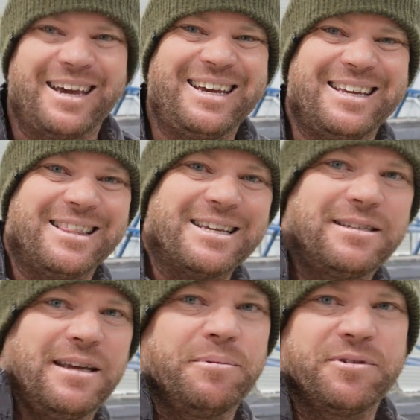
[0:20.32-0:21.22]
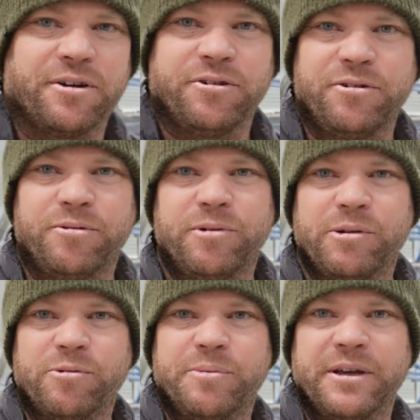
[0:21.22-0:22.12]
In this episode we
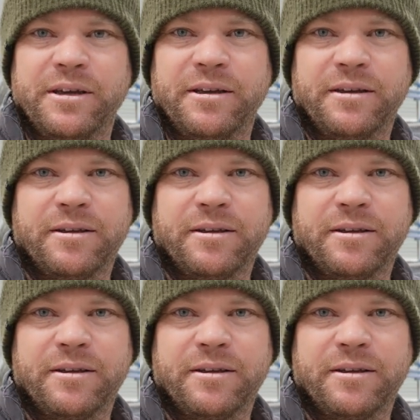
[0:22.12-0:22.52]
will be